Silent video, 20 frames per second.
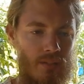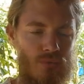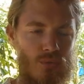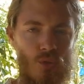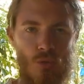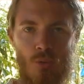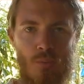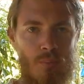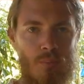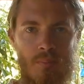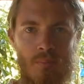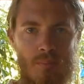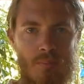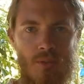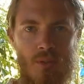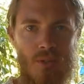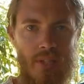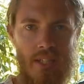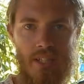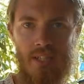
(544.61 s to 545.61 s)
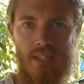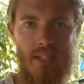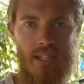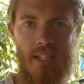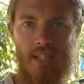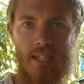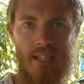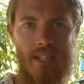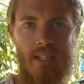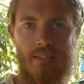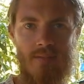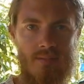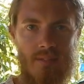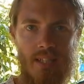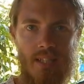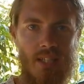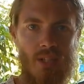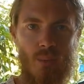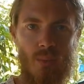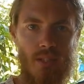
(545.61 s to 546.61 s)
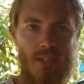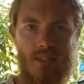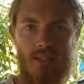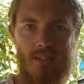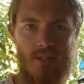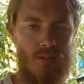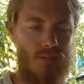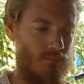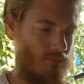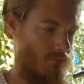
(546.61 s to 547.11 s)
room or area anyway. So